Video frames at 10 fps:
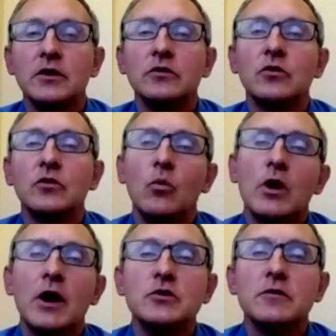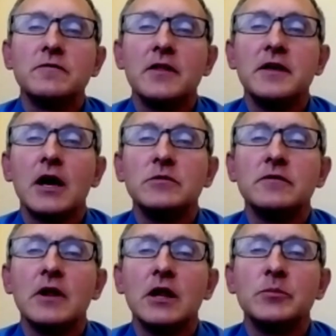So what do I do if I think I'm
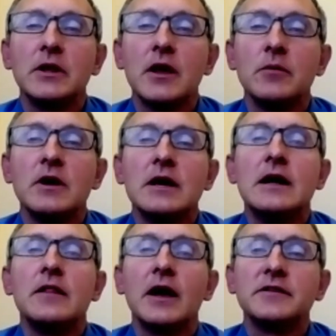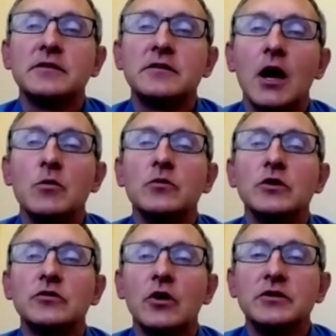developing them? That's the time when we
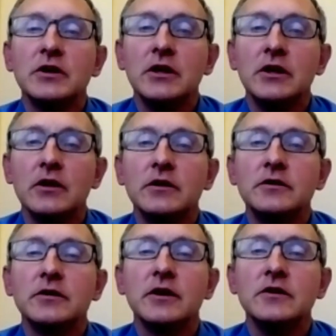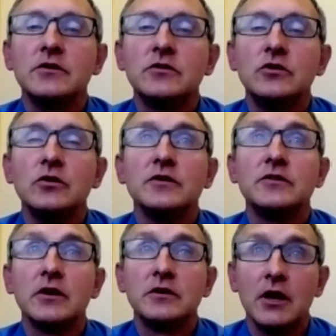start to institute a
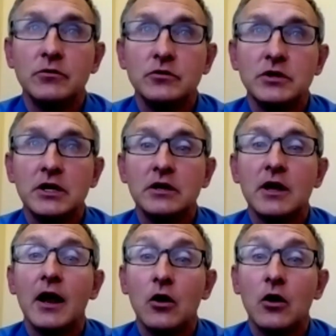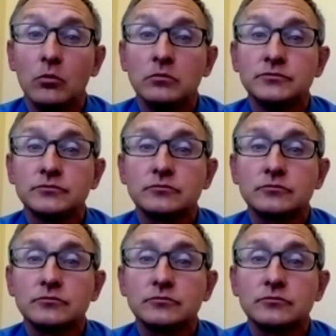sick day routine at home.